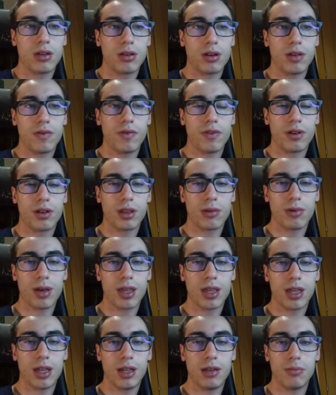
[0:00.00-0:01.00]
going for the
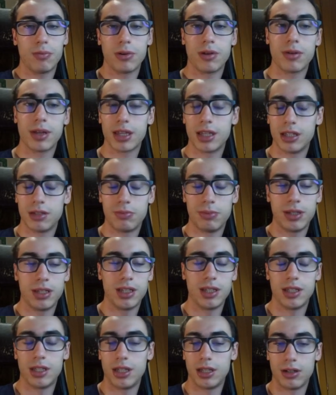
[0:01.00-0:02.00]
white king, employing his
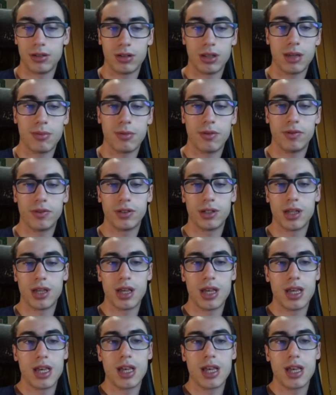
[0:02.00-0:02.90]
pieces in all the moves,